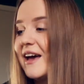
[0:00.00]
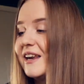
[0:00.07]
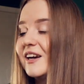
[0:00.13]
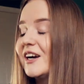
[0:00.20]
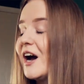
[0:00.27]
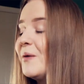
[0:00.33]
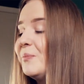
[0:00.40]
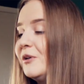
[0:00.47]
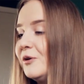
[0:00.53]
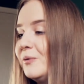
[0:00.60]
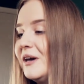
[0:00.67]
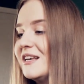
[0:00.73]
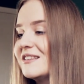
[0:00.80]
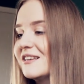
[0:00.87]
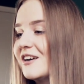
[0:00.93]
And a couple of
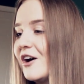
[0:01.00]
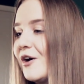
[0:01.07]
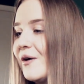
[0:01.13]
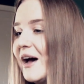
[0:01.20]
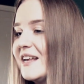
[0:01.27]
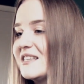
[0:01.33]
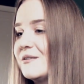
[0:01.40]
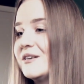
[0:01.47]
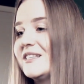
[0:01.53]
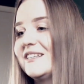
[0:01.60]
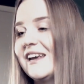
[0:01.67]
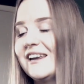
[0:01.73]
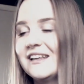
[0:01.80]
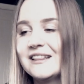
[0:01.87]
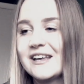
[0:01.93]
weeks ago, as I was
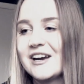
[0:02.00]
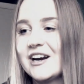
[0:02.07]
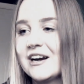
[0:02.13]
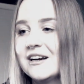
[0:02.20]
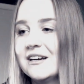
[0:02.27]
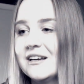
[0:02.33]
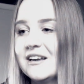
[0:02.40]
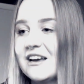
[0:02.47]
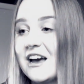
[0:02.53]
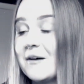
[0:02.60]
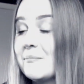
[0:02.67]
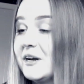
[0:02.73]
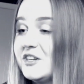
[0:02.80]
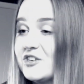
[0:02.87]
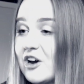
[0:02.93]
standing there
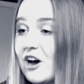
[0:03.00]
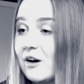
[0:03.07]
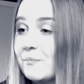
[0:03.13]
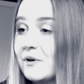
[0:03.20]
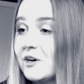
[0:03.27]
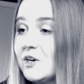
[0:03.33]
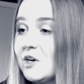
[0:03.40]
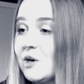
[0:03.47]
at my job,